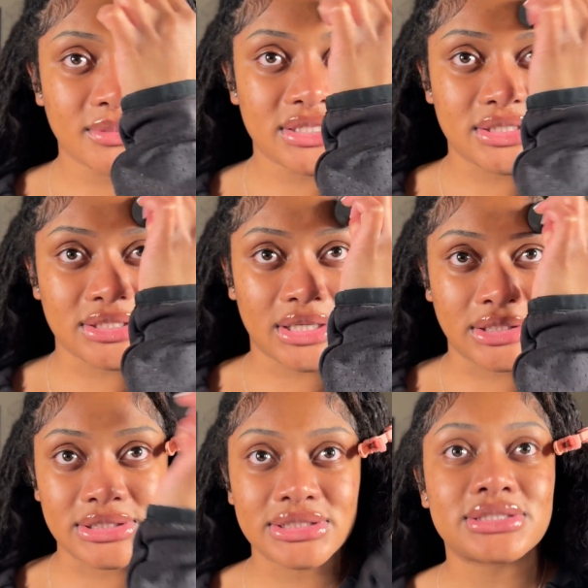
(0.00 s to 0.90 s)
that's just a
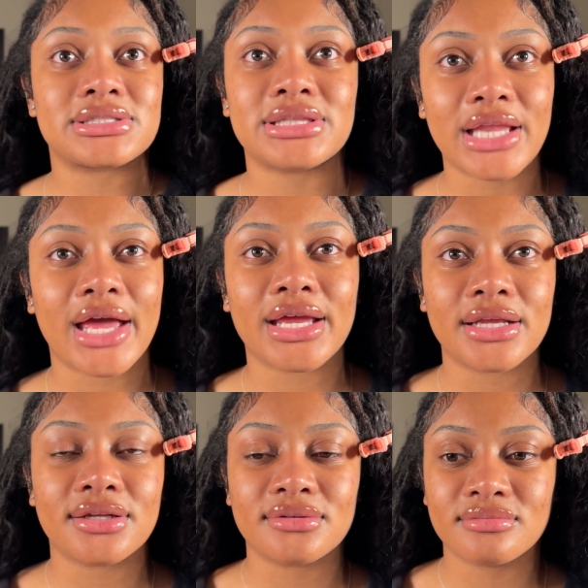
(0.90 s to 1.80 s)

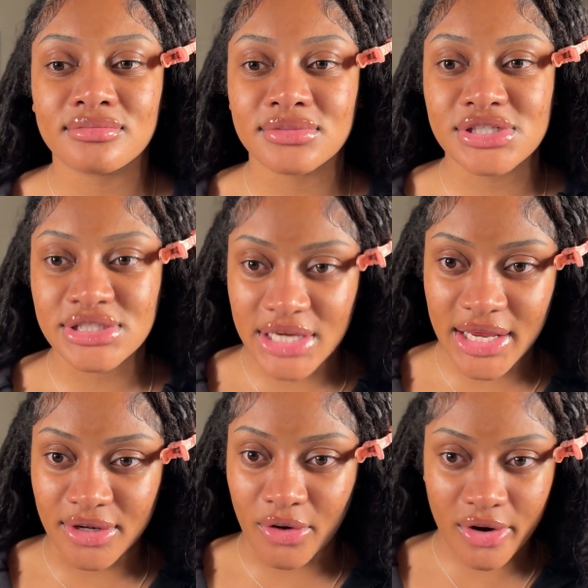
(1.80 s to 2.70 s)
slight
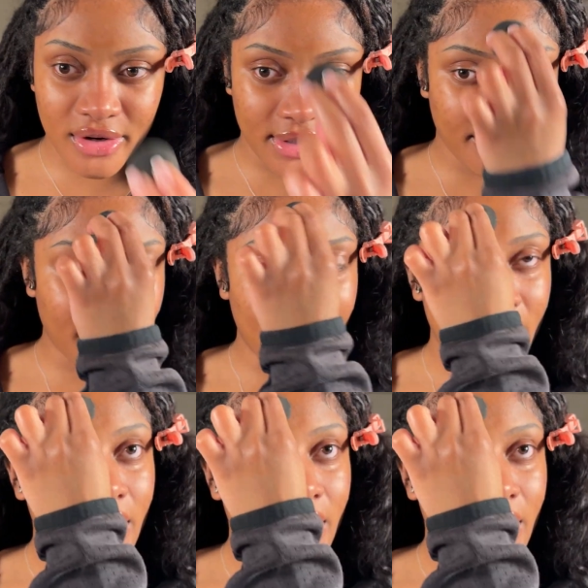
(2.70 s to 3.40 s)
shade darker than me,